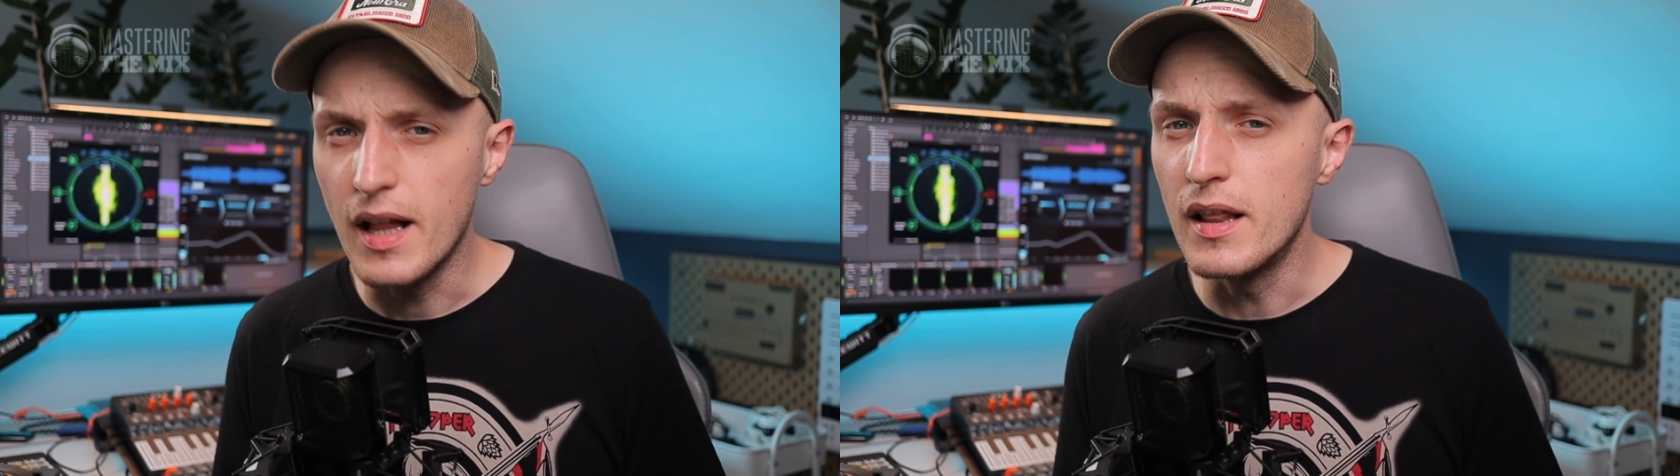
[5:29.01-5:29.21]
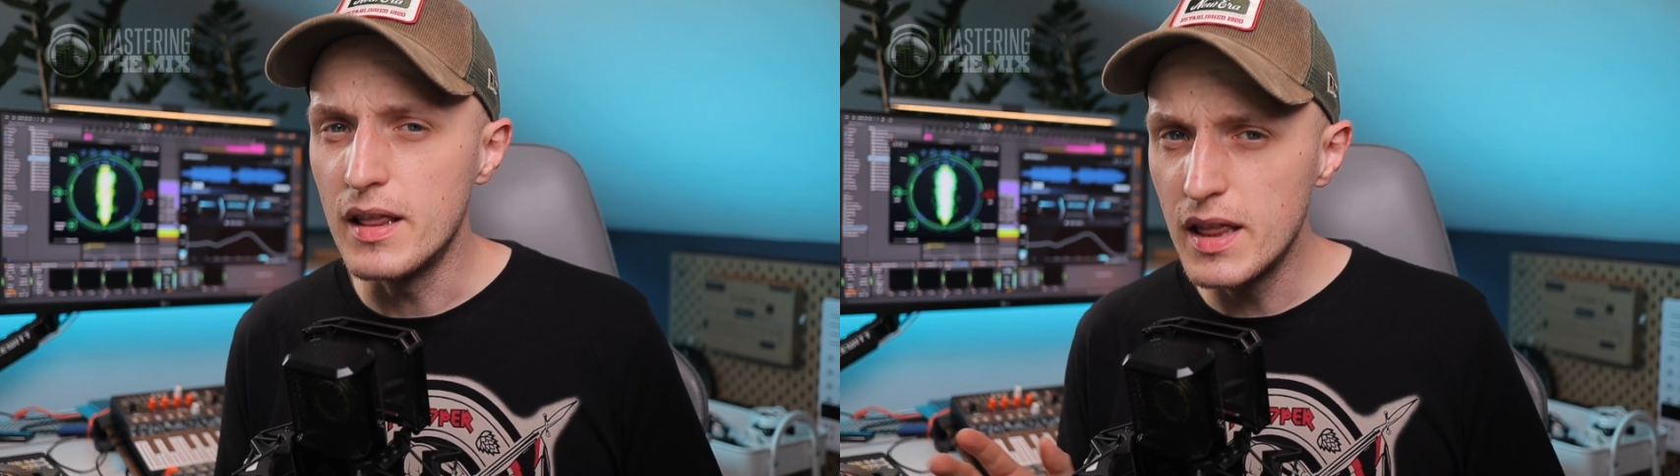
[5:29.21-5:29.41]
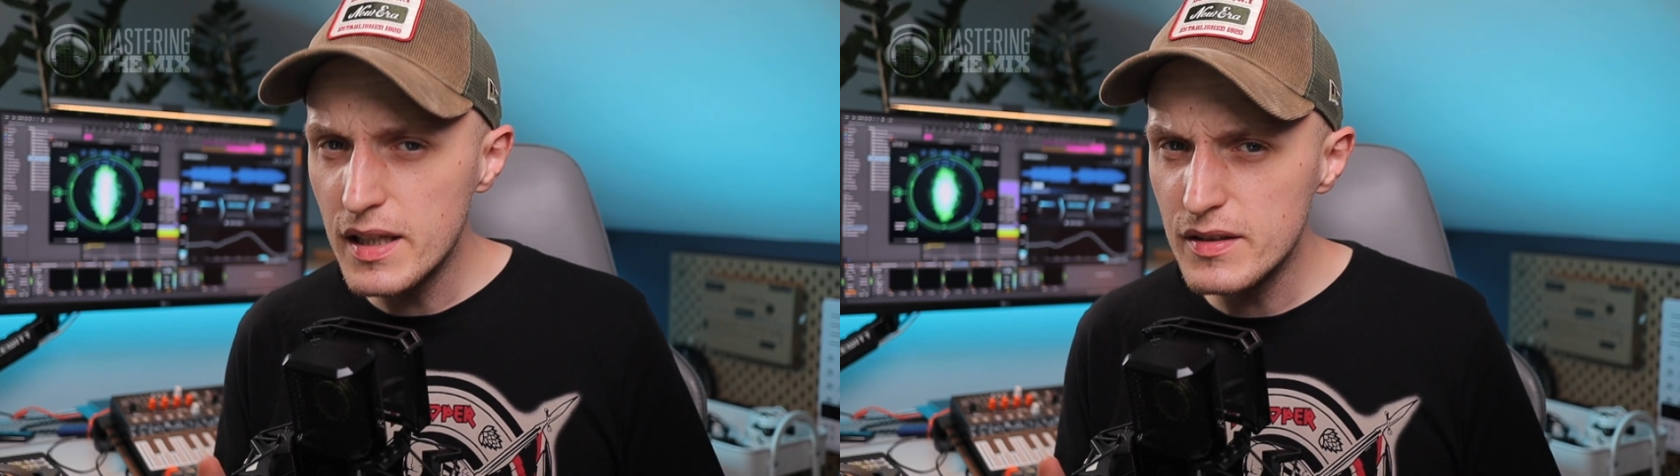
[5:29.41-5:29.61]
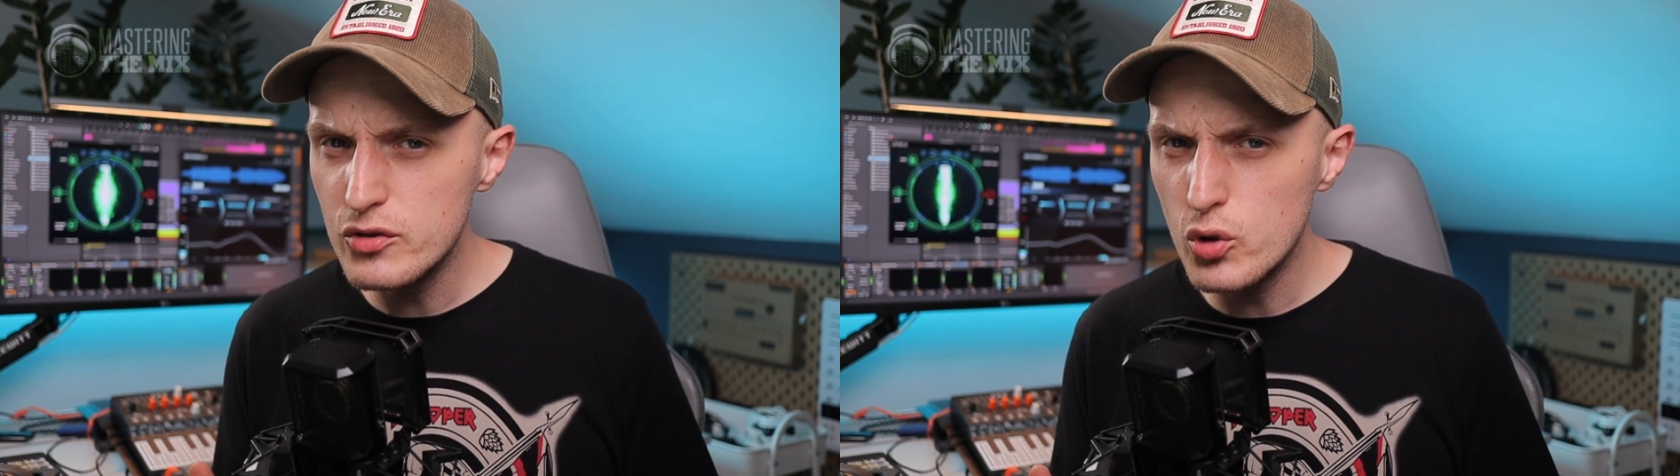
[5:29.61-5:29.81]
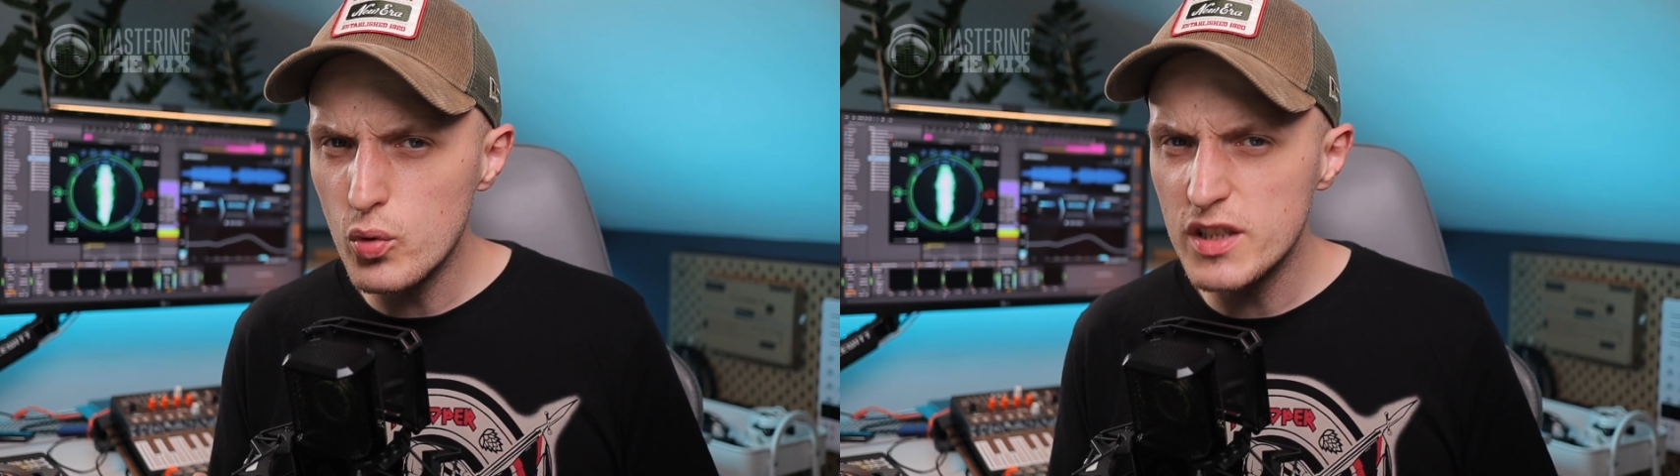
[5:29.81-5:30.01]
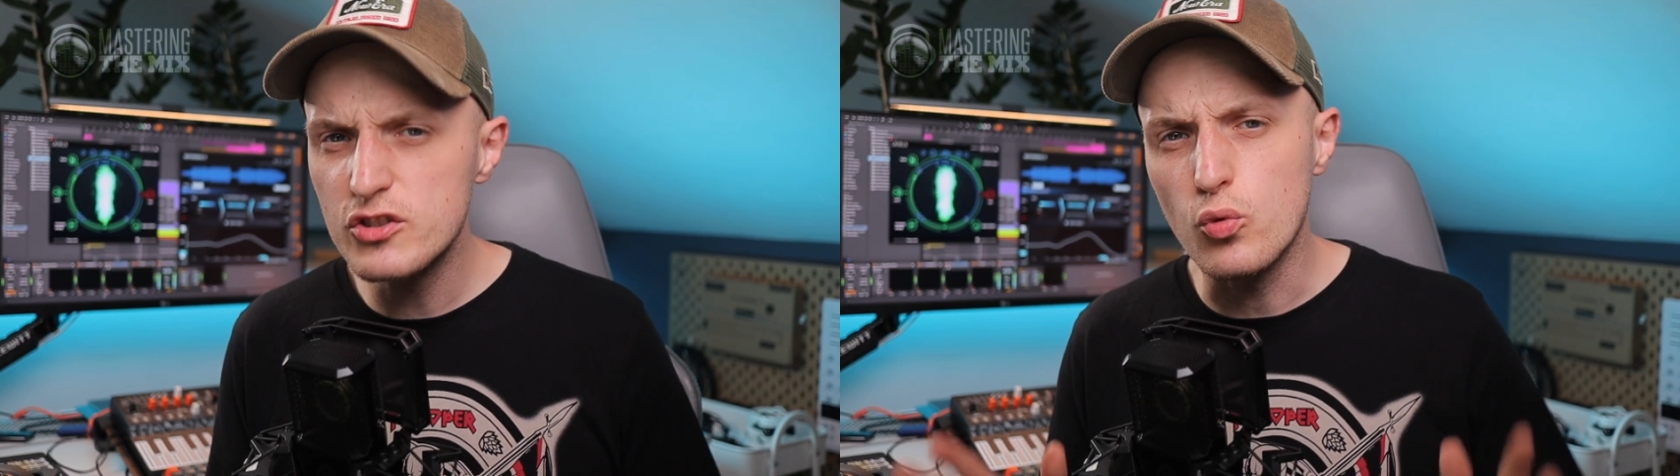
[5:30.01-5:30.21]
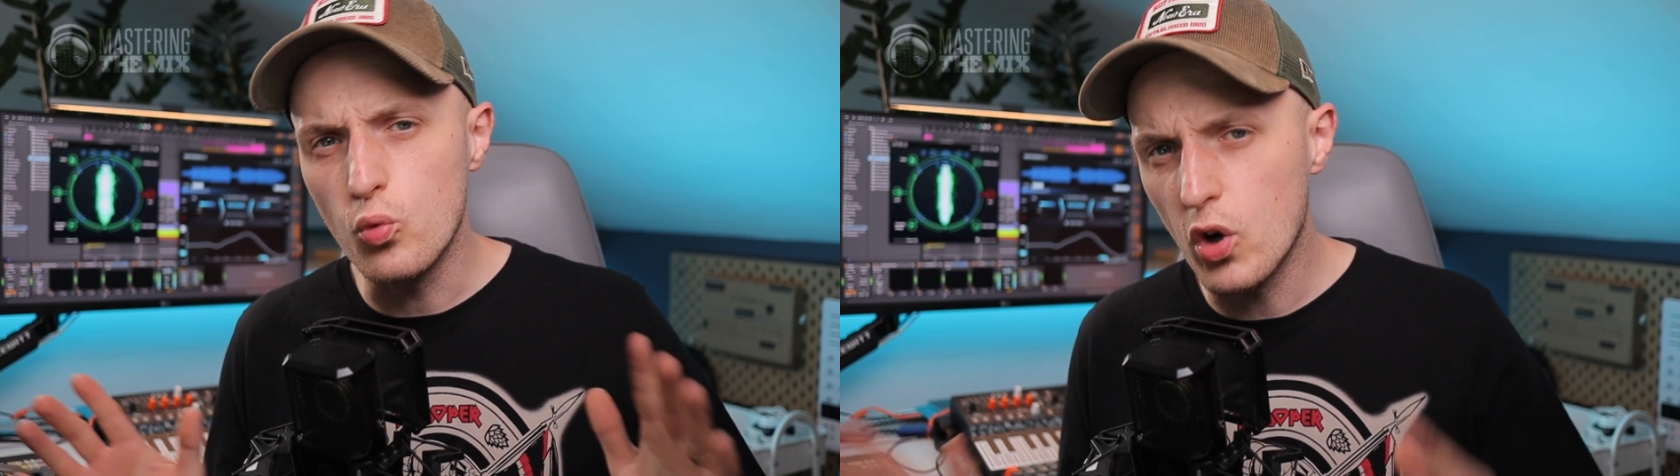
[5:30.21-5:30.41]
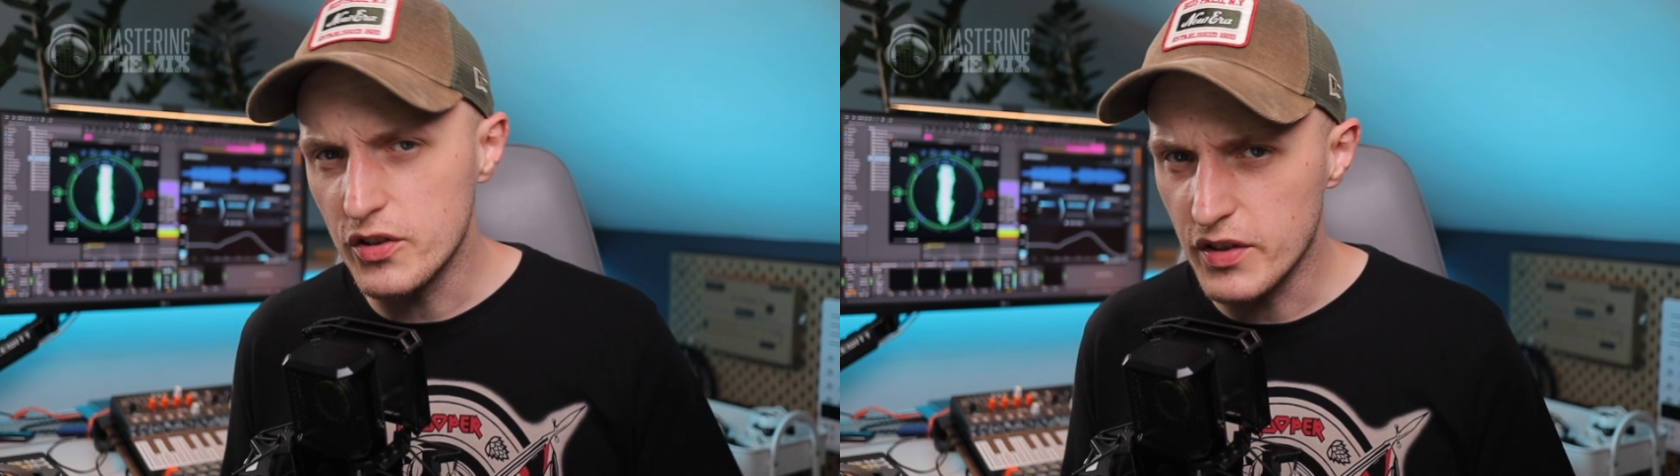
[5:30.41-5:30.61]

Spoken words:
listen to it once